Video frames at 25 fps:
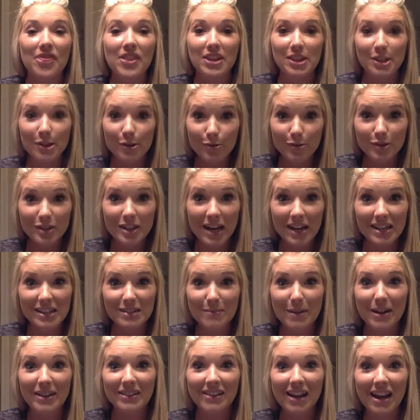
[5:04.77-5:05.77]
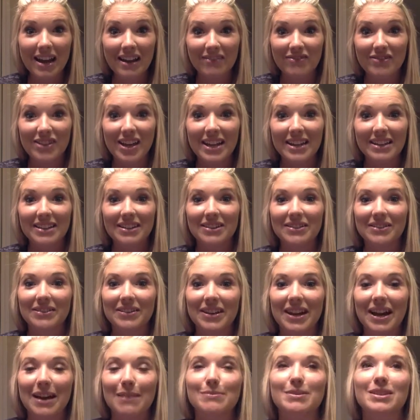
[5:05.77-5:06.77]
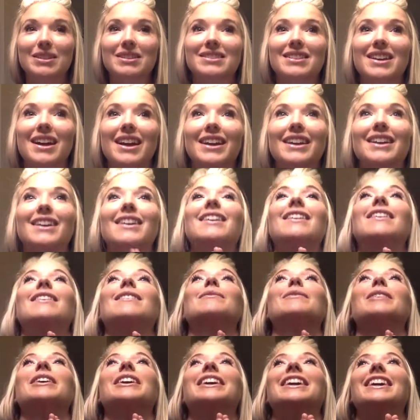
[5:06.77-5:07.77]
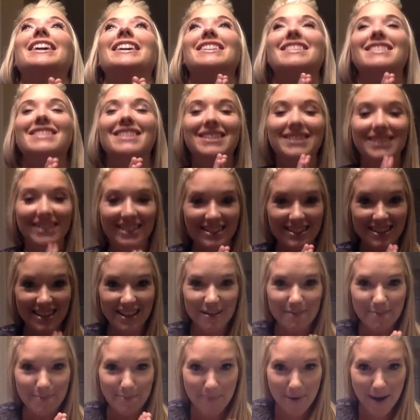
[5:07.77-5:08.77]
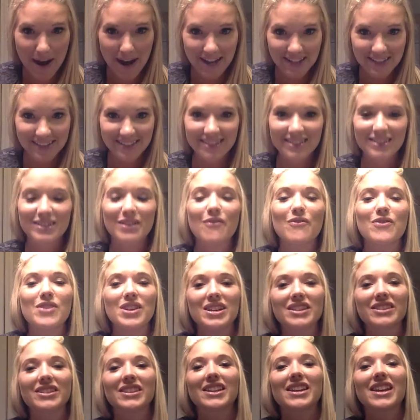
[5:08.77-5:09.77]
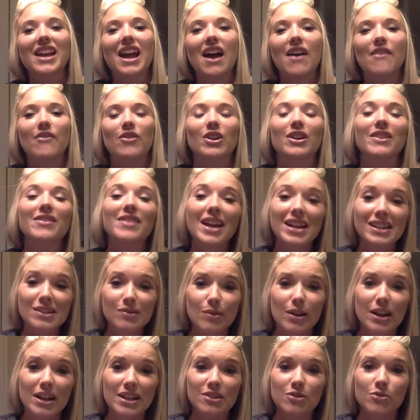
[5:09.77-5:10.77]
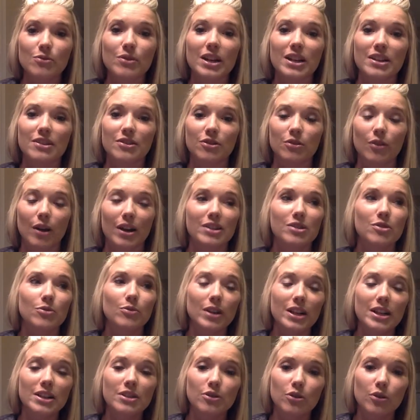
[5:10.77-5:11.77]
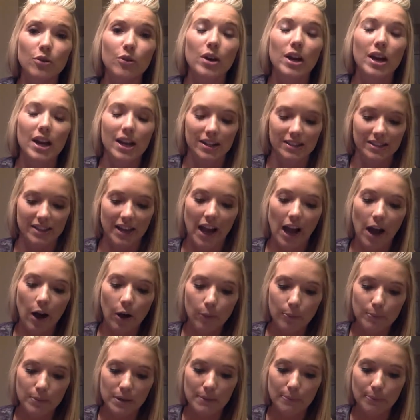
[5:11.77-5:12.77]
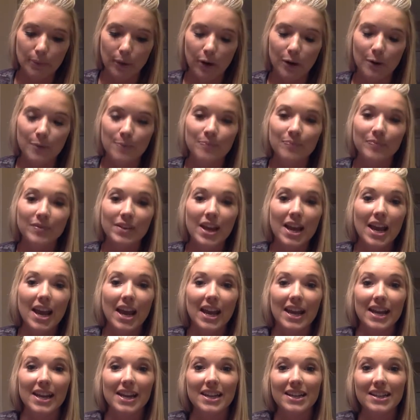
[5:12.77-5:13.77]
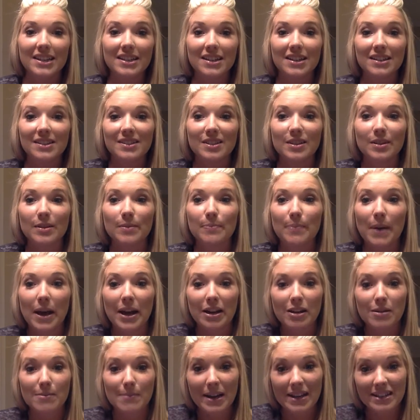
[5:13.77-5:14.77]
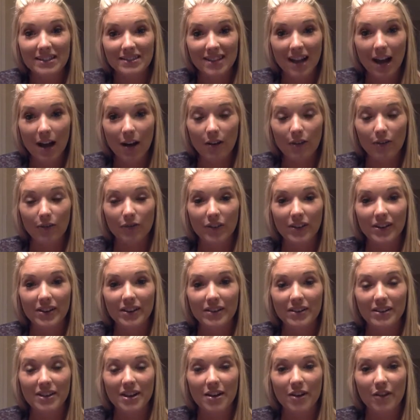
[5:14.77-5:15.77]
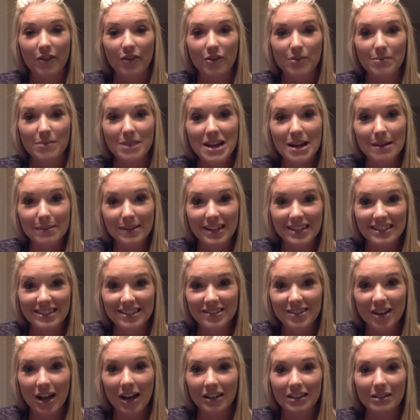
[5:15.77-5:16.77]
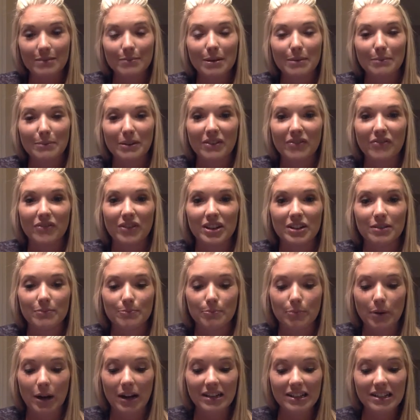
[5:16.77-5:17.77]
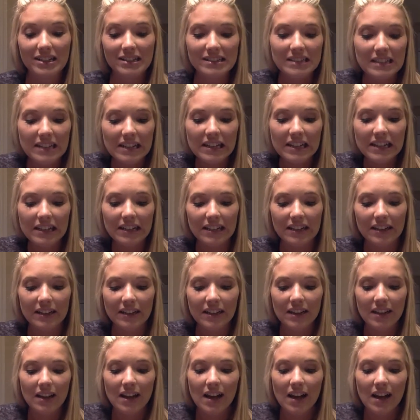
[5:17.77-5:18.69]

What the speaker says: you changed my life. Thank you. And I'm just like, oh my gosh, this is the best feeling ever. And that's why I do what I do. I do what I do to help people and to better myself. And, you know, for me, I get to document my fit pregnancy and